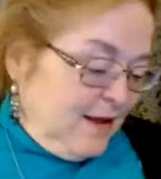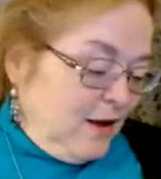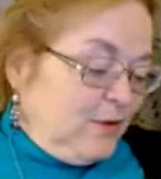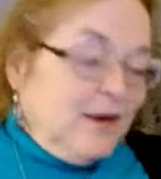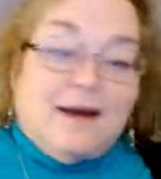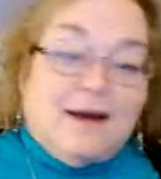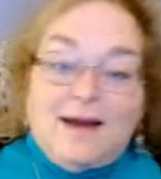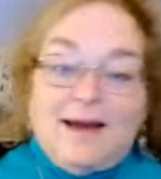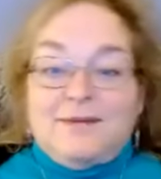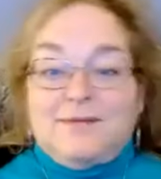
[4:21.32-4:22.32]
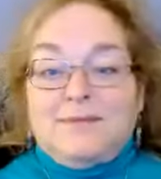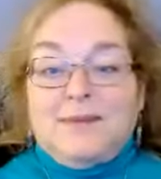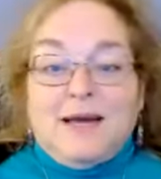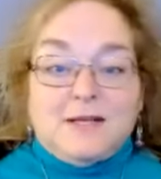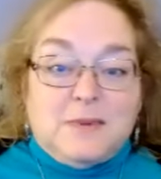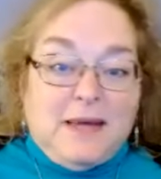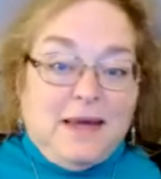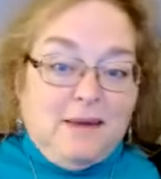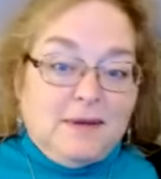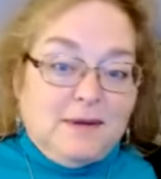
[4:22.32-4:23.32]
okay, my husband
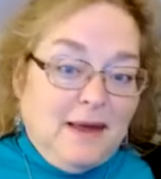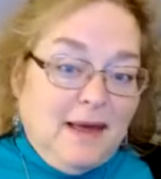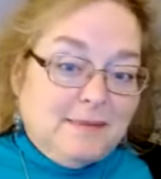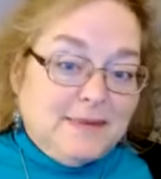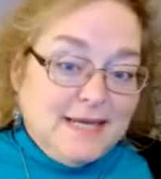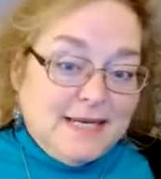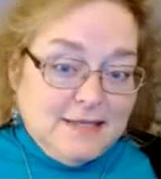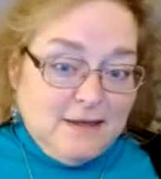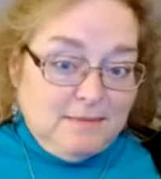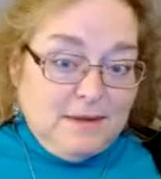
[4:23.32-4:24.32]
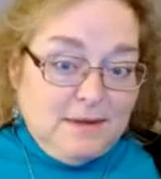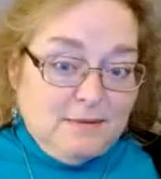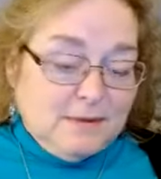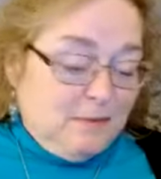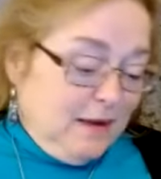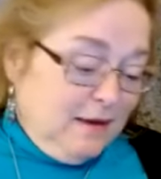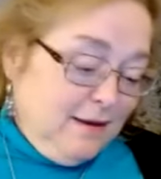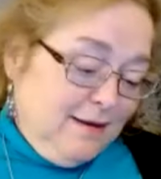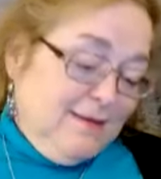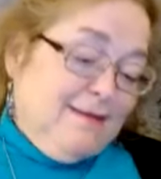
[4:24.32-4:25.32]
came in, had me taste something he was making.